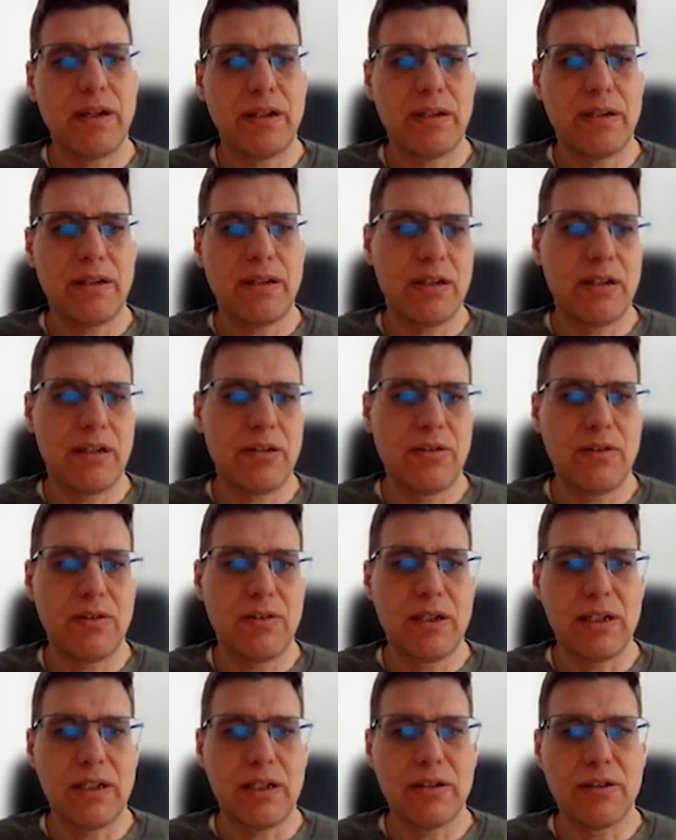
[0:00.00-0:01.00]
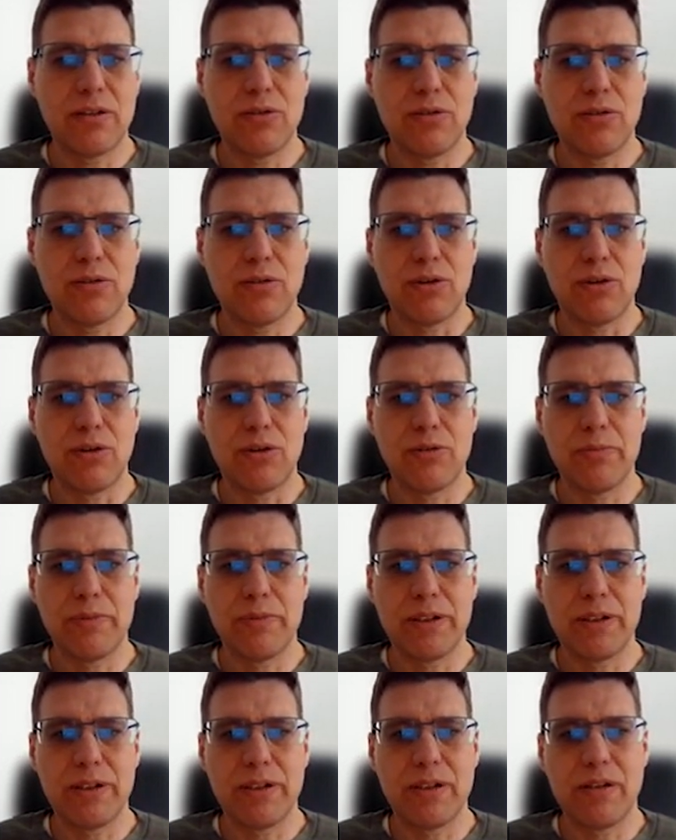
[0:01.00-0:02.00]
And then on the other 2
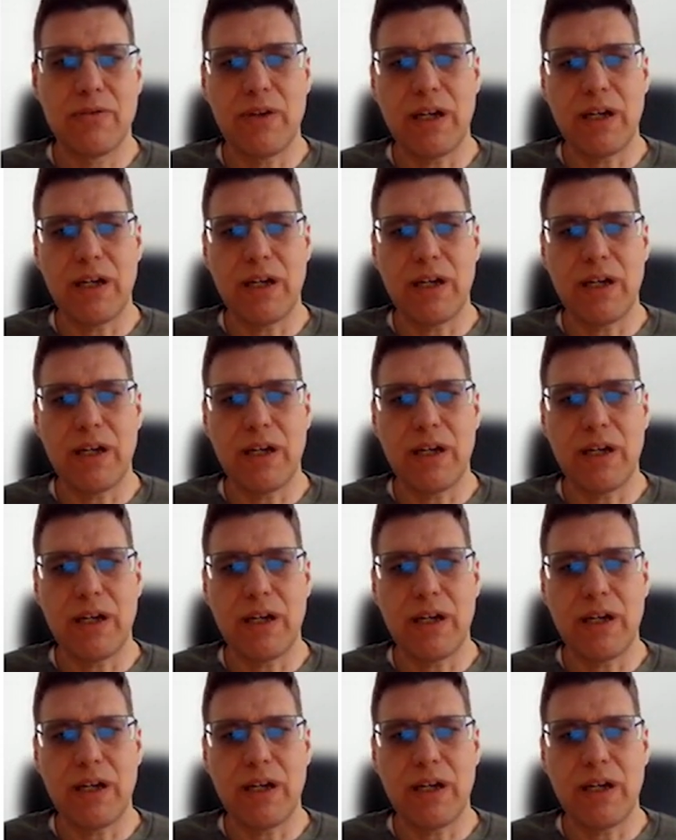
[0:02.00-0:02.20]
columns is the